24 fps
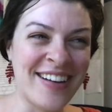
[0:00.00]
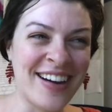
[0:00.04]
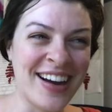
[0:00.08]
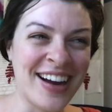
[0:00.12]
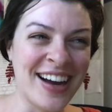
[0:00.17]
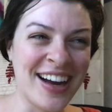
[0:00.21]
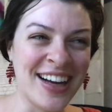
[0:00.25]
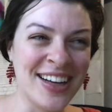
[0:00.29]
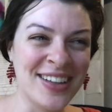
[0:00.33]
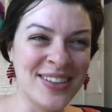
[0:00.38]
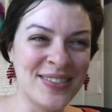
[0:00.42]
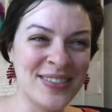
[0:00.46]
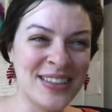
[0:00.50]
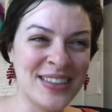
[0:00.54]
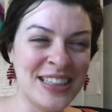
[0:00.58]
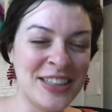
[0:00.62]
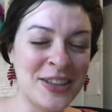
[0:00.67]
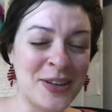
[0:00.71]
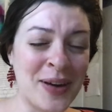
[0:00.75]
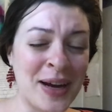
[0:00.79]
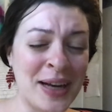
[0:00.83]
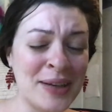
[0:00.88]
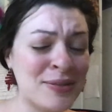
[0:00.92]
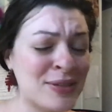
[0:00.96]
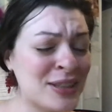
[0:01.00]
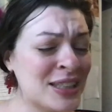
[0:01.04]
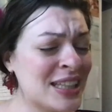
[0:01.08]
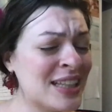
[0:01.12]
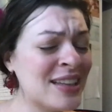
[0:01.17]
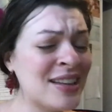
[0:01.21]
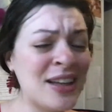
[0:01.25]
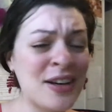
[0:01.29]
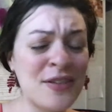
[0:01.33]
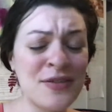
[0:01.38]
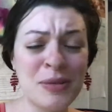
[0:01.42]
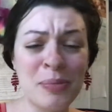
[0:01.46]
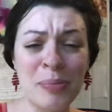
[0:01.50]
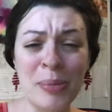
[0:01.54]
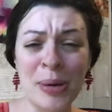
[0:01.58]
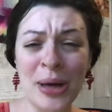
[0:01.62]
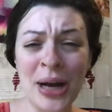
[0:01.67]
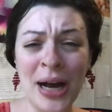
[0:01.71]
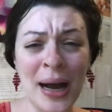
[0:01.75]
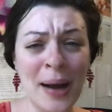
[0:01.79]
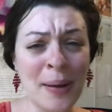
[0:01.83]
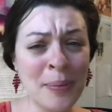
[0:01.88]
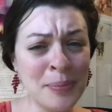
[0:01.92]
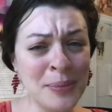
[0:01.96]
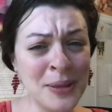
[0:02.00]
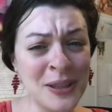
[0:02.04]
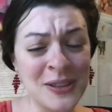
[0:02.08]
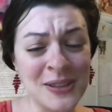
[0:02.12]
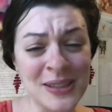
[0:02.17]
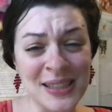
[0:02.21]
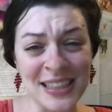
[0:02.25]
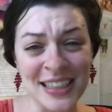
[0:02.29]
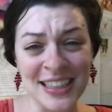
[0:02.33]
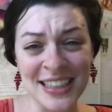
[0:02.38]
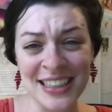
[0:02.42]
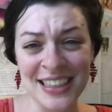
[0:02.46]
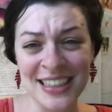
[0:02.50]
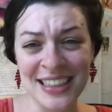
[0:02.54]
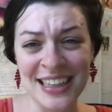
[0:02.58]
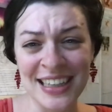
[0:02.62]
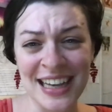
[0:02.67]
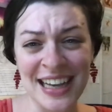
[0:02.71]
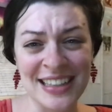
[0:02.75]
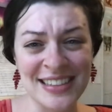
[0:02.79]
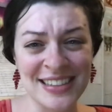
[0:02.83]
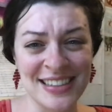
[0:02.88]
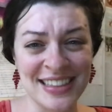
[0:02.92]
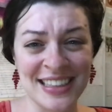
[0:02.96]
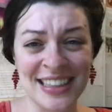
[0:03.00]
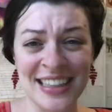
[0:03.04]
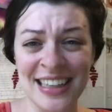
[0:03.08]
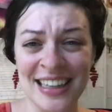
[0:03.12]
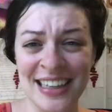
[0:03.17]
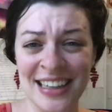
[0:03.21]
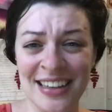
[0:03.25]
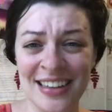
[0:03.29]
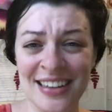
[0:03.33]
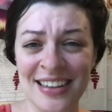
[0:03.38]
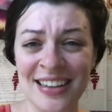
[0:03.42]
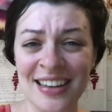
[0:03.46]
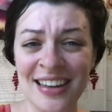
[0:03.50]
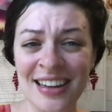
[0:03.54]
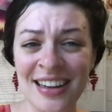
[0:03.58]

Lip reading: I really loved pop music as a kid.